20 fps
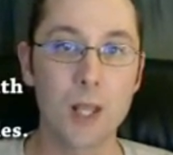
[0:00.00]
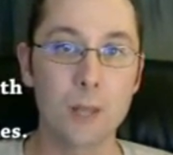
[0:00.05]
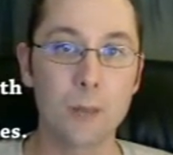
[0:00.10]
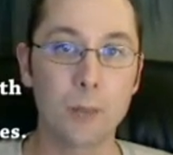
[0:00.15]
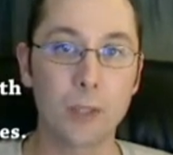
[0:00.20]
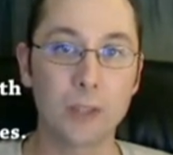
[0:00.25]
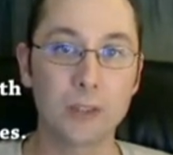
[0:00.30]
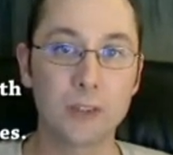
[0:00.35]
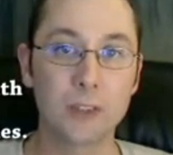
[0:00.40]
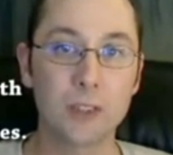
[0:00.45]

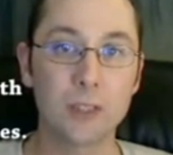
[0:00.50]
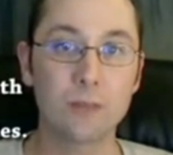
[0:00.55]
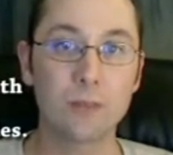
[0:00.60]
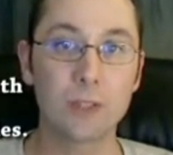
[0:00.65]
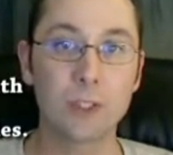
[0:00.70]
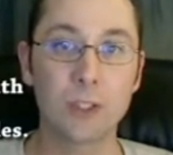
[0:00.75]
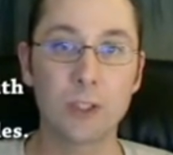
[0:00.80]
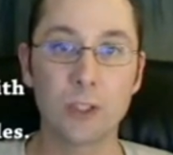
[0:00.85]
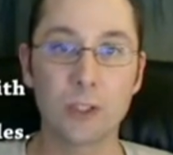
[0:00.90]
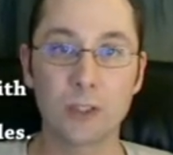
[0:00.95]
By
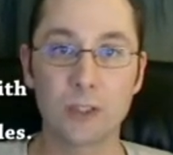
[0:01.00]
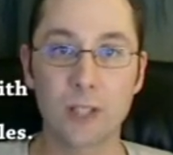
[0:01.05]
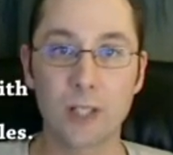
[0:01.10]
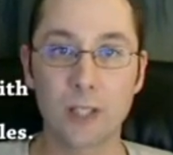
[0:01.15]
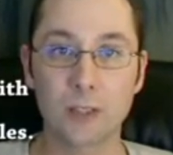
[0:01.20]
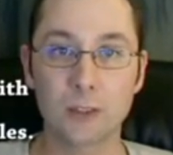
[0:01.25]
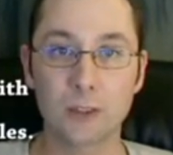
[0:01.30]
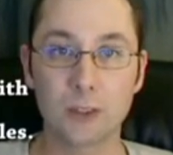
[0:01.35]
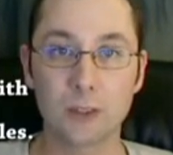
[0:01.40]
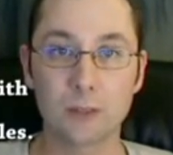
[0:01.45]
shifting your
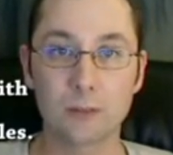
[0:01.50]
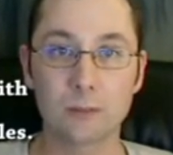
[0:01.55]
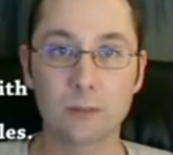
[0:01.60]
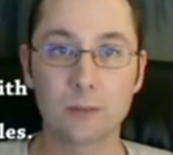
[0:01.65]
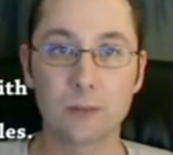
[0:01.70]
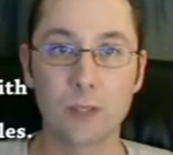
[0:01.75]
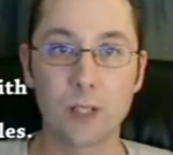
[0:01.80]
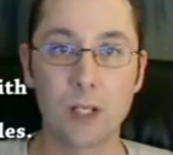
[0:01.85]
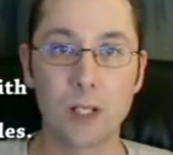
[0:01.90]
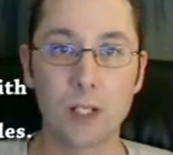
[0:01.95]
attention,
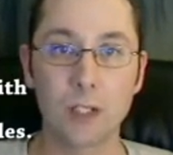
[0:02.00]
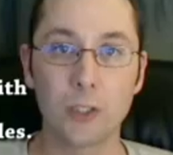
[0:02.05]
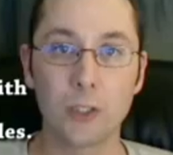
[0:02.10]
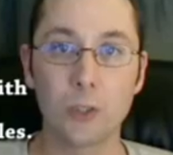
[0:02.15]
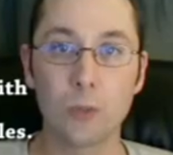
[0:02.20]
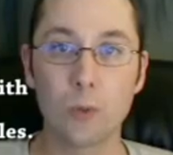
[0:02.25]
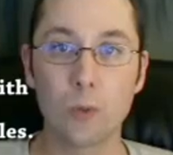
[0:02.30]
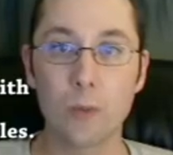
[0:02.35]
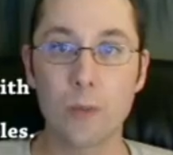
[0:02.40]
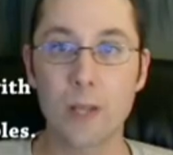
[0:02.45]

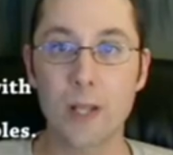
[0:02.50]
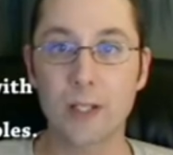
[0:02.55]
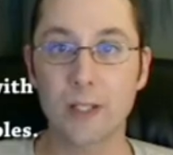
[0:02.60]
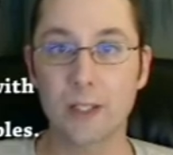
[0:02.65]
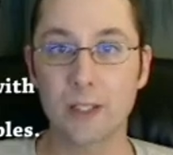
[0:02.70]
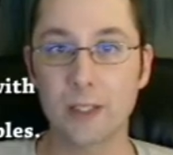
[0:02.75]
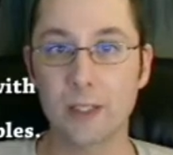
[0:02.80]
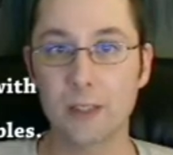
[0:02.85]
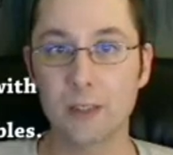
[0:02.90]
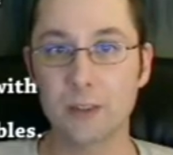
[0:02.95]
you will make
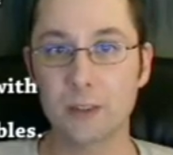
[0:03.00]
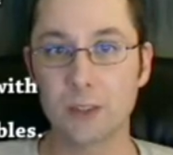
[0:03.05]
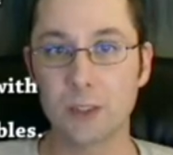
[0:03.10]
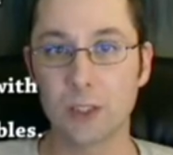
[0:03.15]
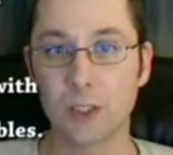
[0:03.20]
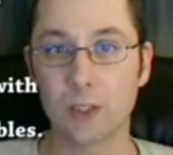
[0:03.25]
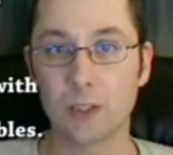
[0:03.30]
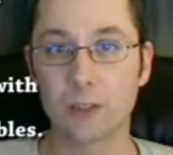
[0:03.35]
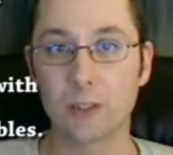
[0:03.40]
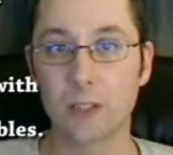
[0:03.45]
it
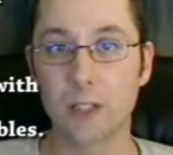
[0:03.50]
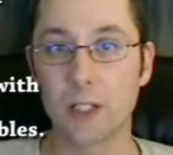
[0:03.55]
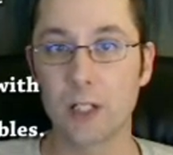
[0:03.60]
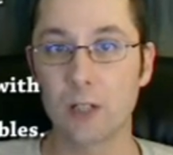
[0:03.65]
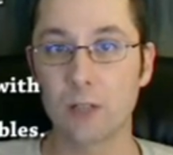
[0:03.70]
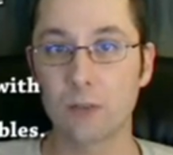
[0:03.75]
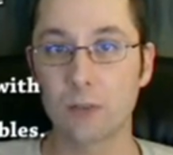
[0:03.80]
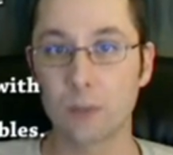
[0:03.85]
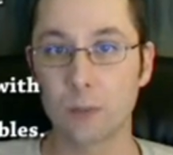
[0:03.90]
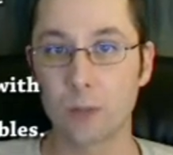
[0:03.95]
easier to
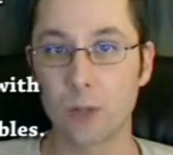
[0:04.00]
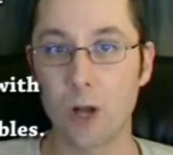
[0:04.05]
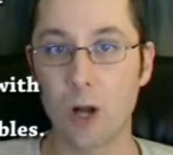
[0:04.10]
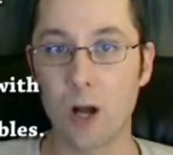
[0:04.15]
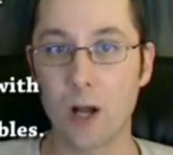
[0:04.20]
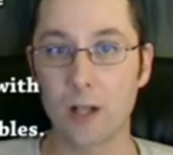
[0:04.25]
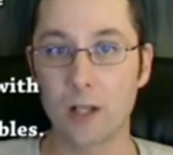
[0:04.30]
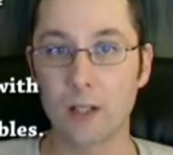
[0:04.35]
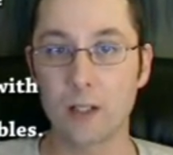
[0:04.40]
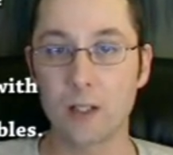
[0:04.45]
hear from
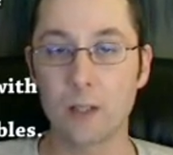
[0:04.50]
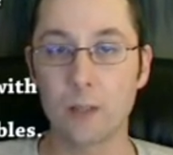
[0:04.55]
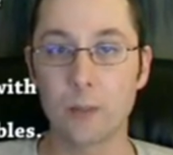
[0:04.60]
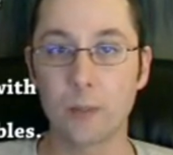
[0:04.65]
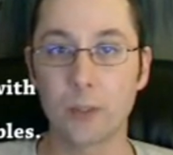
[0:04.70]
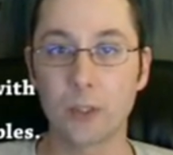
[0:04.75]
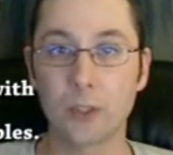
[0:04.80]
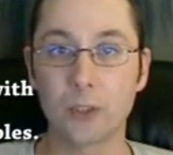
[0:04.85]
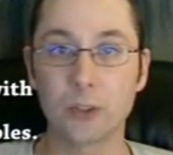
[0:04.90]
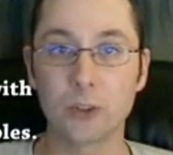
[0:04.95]
God
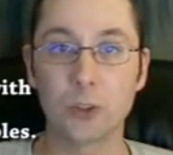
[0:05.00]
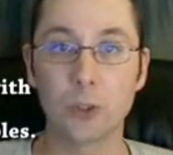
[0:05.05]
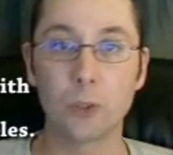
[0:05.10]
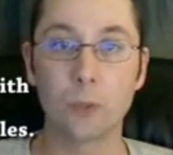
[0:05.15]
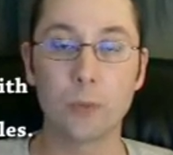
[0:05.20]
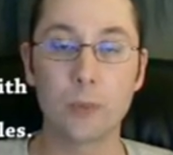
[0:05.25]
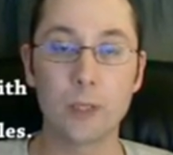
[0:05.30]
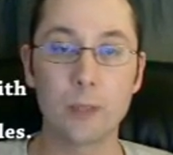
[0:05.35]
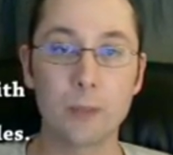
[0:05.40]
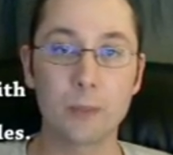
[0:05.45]
because you'll
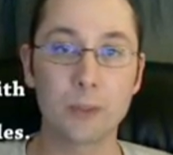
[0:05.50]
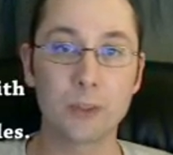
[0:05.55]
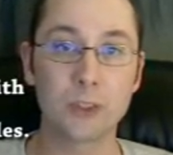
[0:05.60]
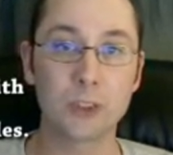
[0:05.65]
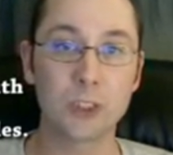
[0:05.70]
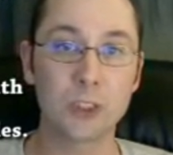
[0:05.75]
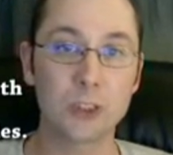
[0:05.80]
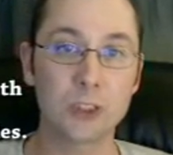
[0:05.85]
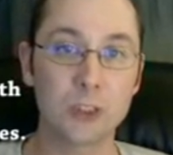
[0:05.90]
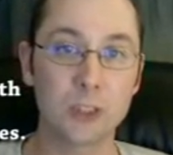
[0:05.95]
be
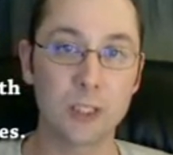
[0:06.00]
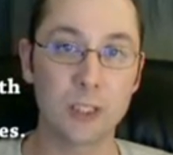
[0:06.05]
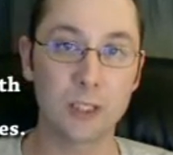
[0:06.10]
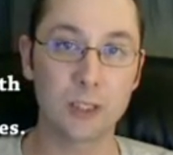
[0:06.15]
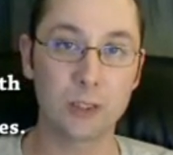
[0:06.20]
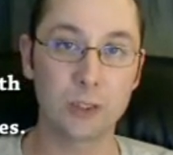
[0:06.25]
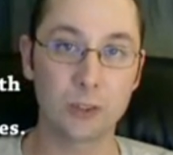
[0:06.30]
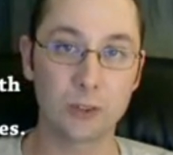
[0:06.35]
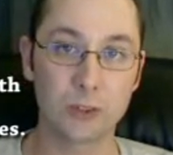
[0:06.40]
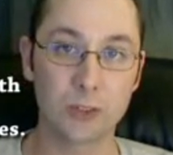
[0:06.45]
positioning
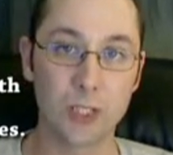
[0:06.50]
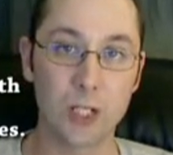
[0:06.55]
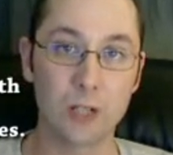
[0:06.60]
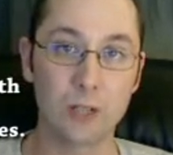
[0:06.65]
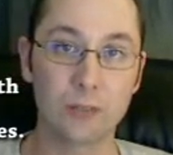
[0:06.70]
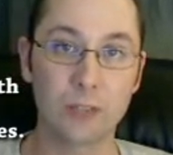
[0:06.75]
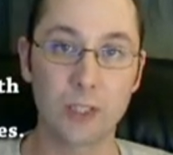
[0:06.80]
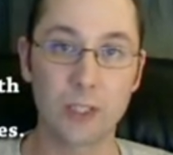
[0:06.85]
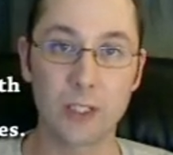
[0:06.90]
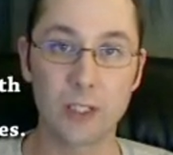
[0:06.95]

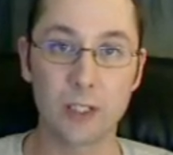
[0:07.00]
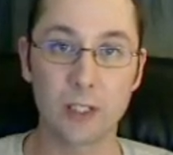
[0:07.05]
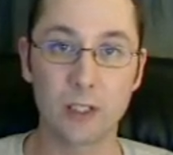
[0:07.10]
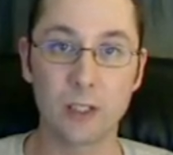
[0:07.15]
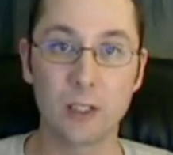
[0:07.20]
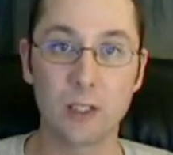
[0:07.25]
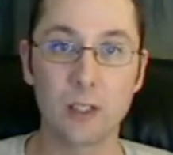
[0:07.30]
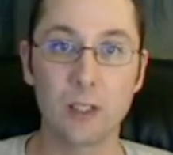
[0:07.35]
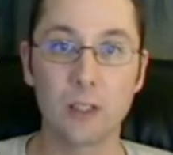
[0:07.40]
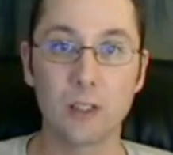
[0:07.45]
yourself to hear,
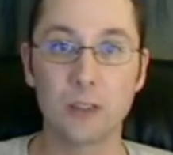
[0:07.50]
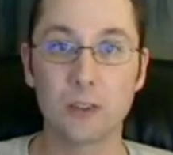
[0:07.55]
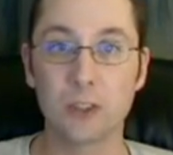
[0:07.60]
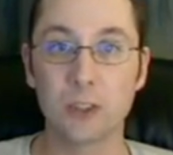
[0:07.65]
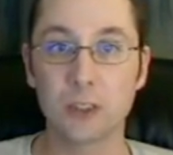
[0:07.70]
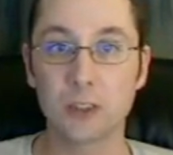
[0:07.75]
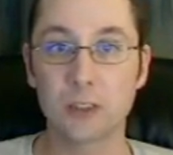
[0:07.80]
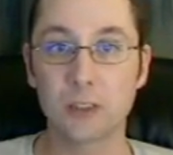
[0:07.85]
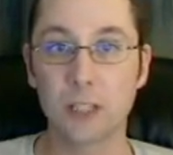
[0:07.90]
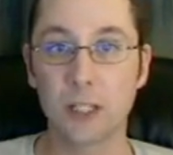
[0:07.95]

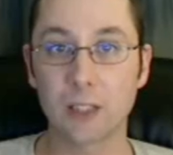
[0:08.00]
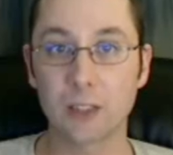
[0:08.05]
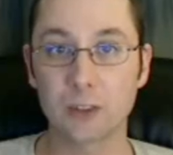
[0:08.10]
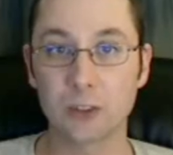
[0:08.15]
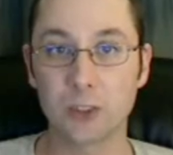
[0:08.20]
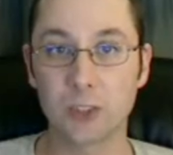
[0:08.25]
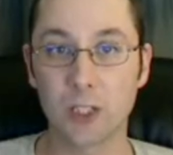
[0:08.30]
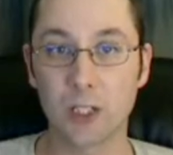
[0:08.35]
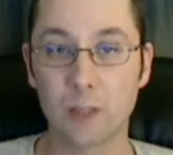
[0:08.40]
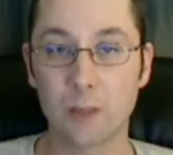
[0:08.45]
just as
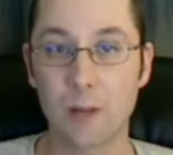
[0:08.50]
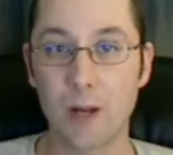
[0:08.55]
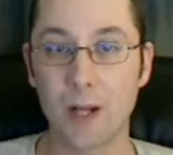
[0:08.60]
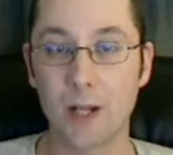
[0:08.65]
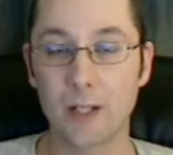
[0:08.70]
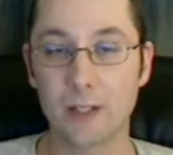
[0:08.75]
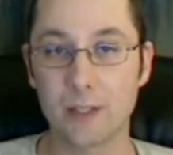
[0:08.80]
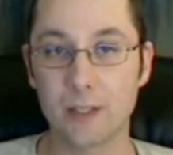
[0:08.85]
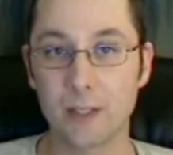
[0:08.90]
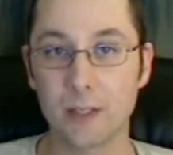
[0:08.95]

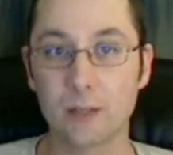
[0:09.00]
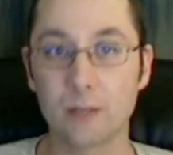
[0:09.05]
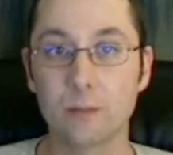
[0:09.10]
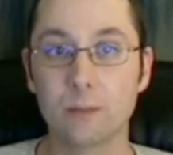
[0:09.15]
Jeremiah did.